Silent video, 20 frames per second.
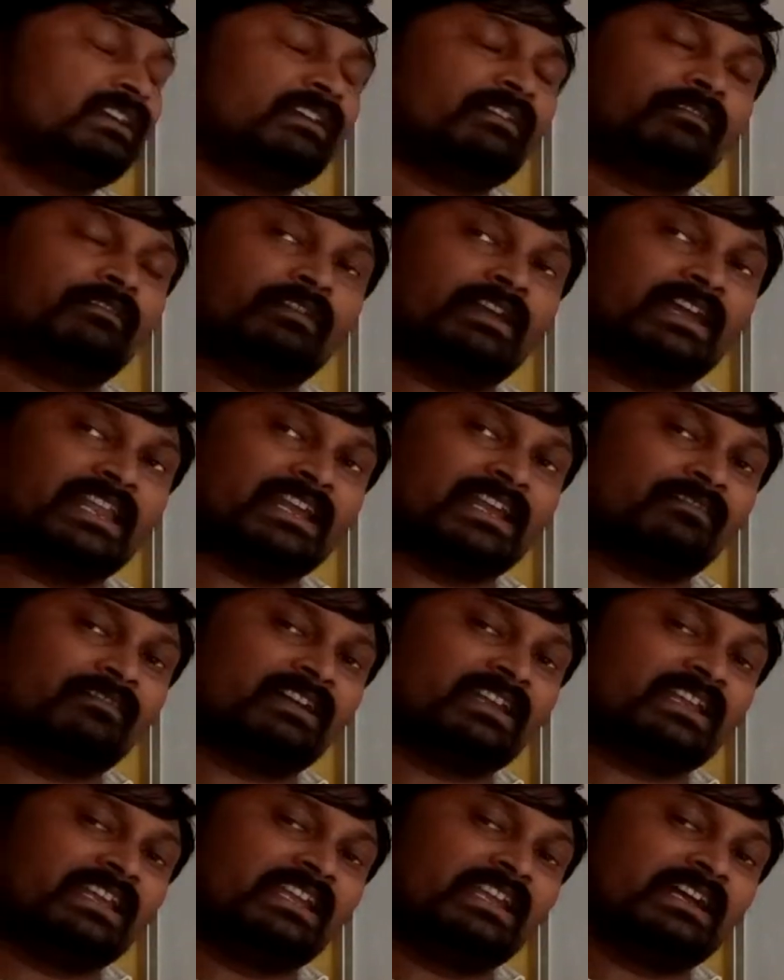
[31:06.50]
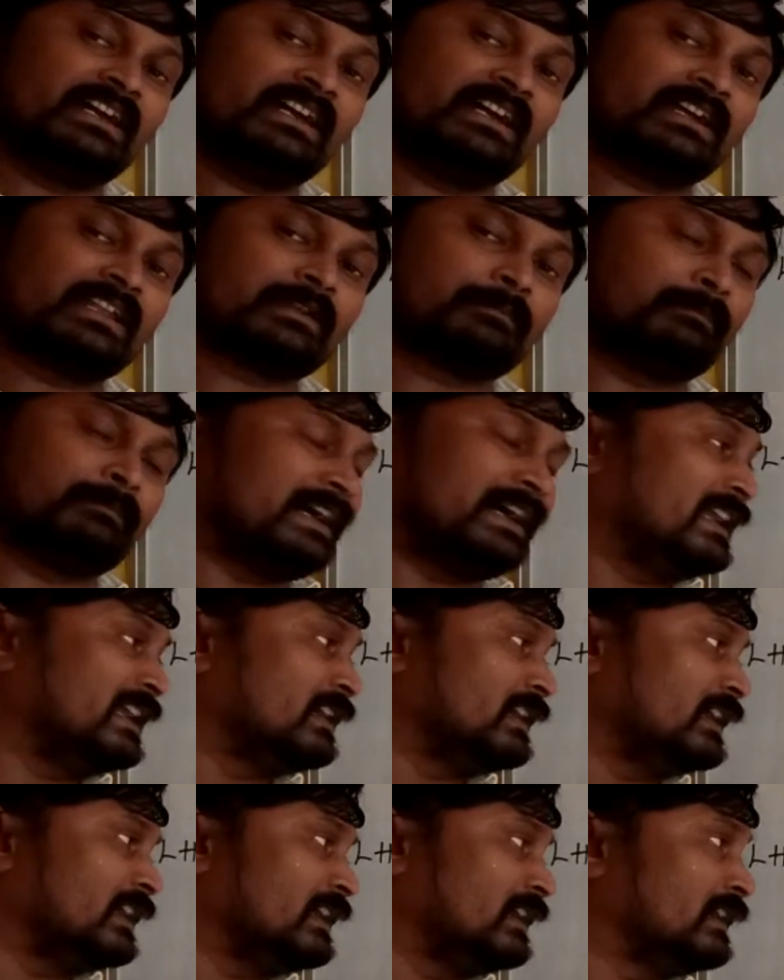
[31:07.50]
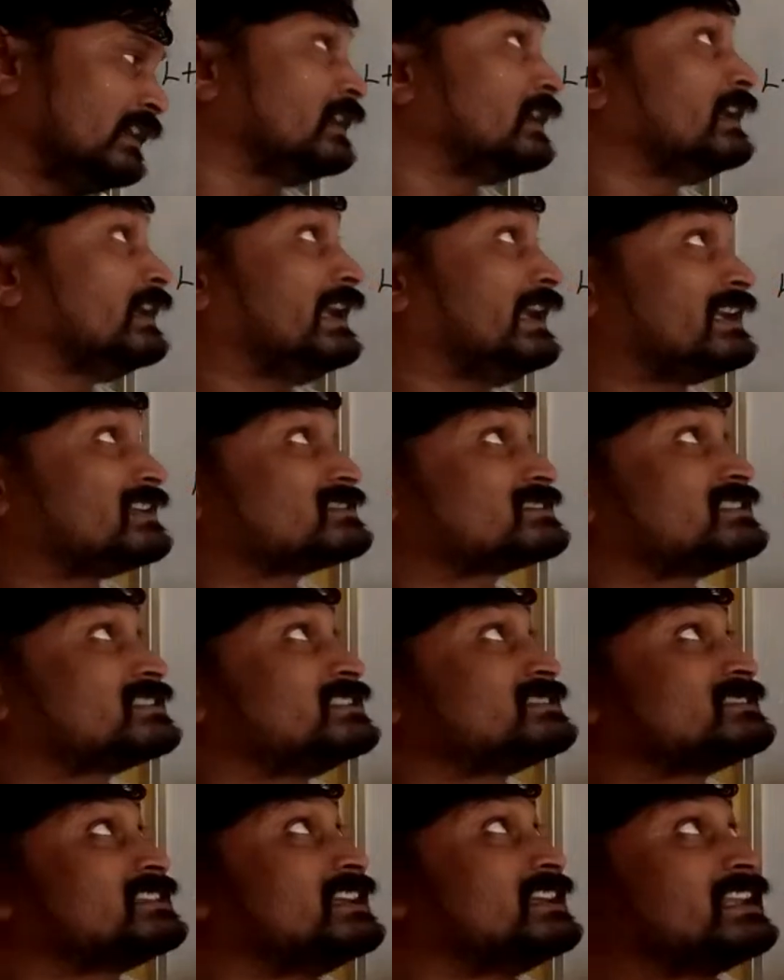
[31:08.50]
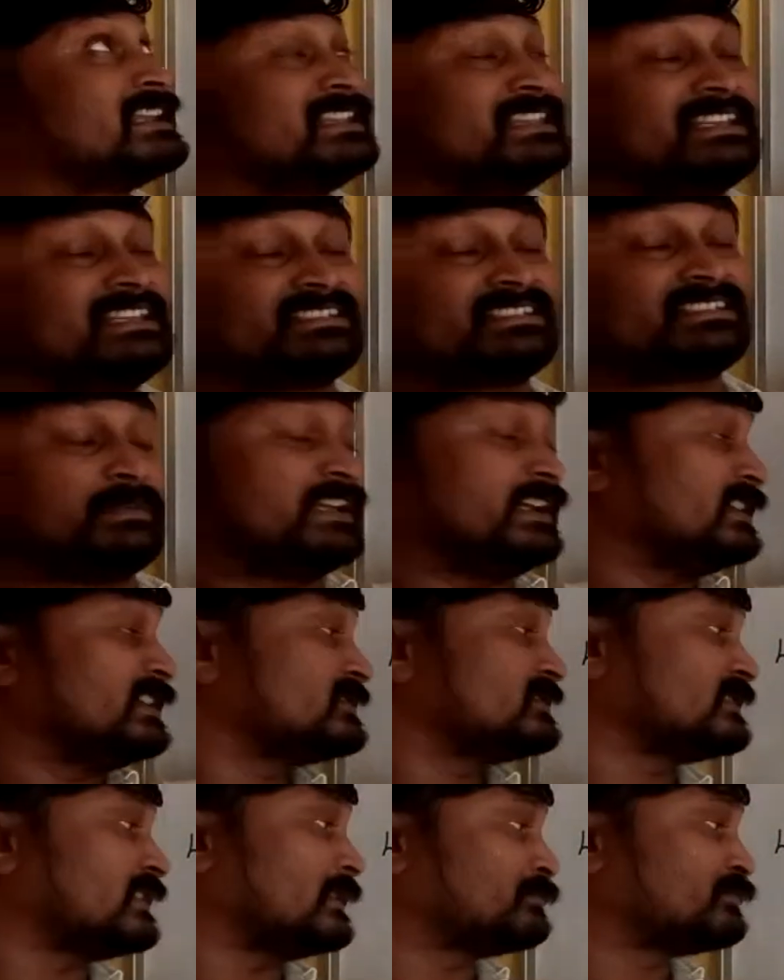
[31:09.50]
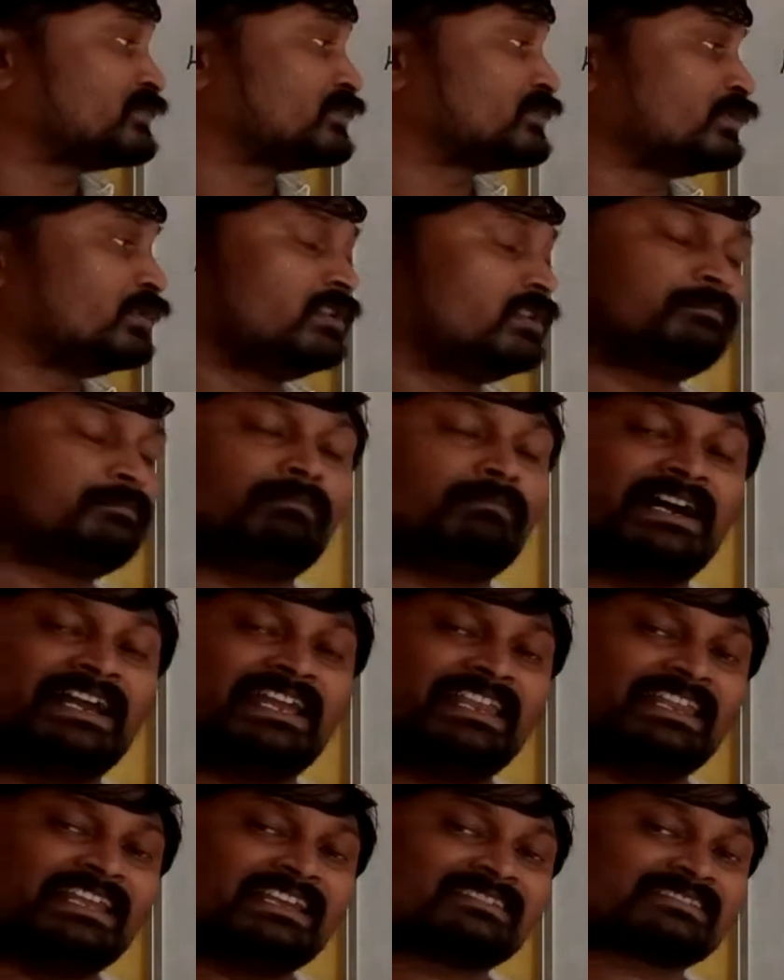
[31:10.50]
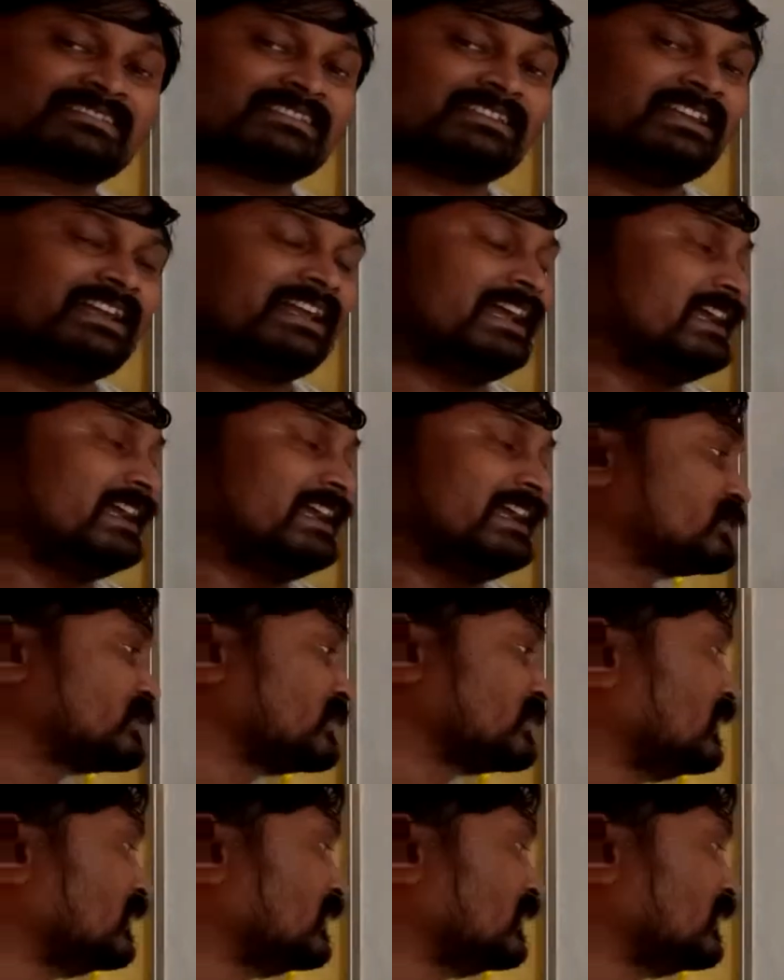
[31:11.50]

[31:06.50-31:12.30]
Wherever here my x is there in this place, substitute minus h.